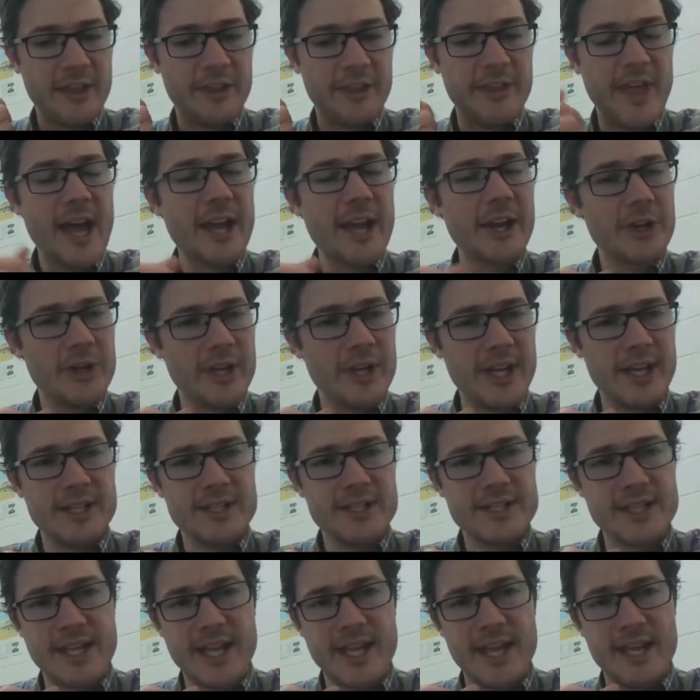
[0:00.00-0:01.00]
that could
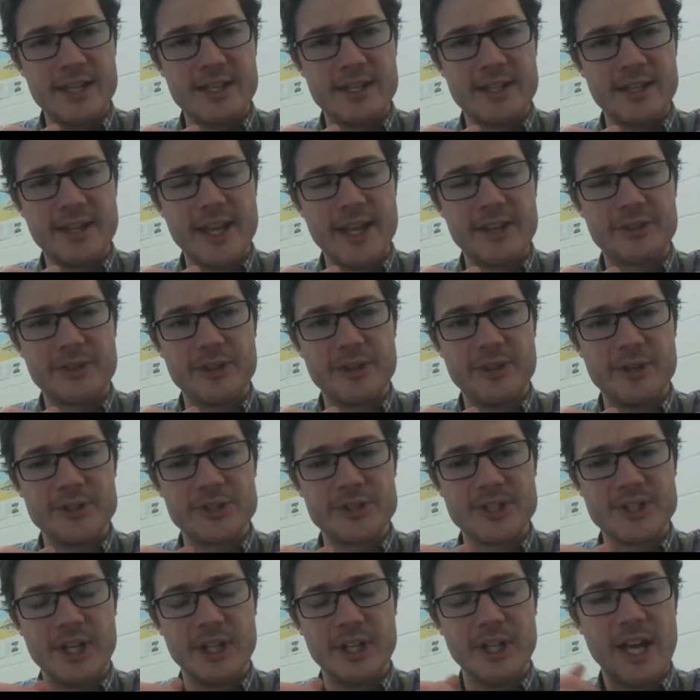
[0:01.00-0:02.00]
indicate that
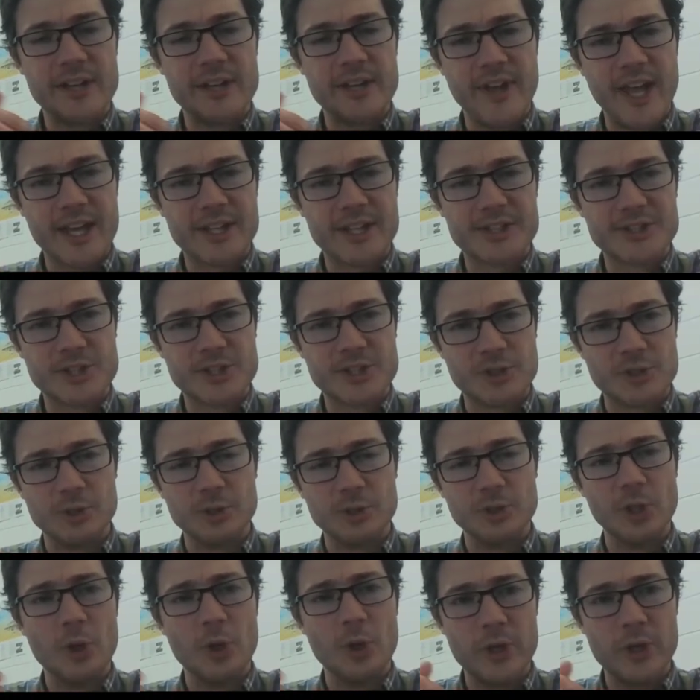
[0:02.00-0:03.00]
there's a lot of
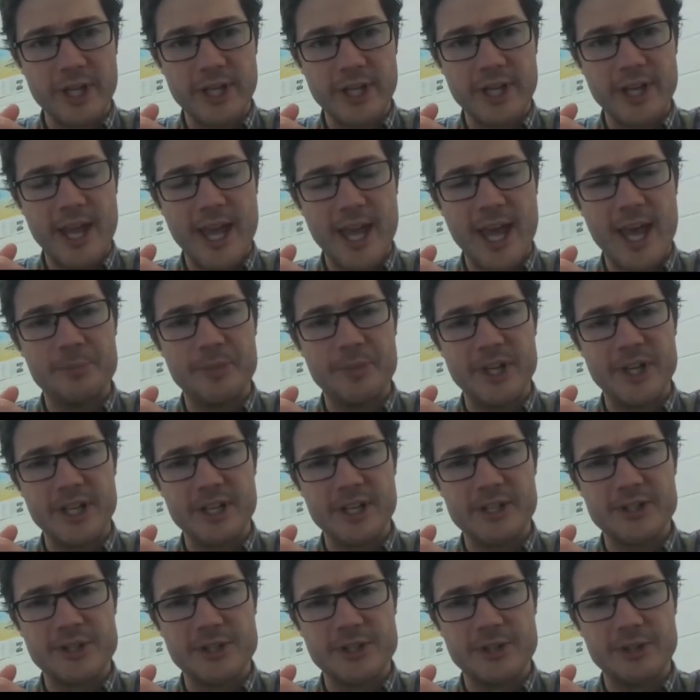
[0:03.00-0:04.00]
external loading happening
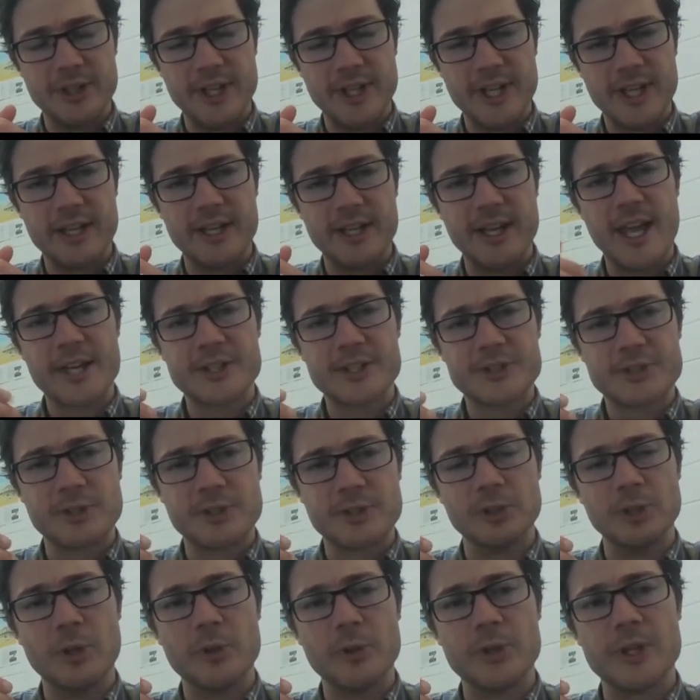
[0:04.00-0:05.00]
into your lake. And
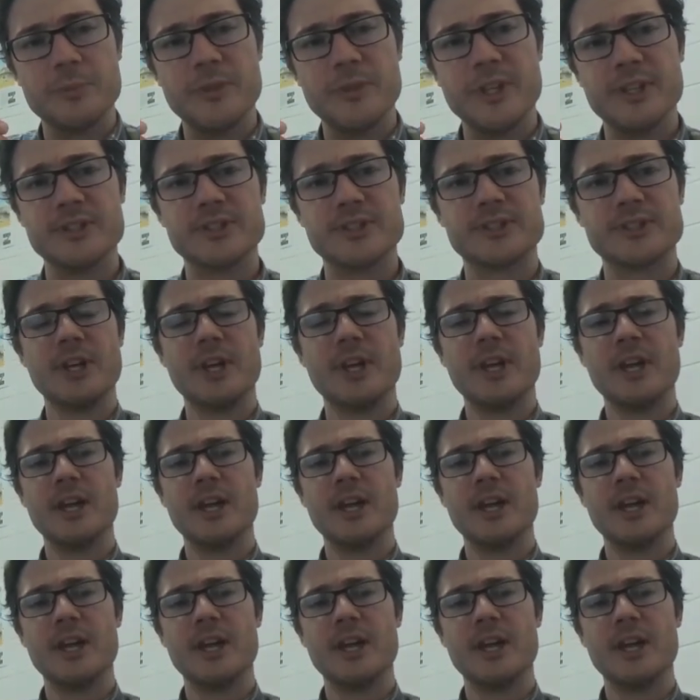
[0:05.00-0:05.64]
external loading means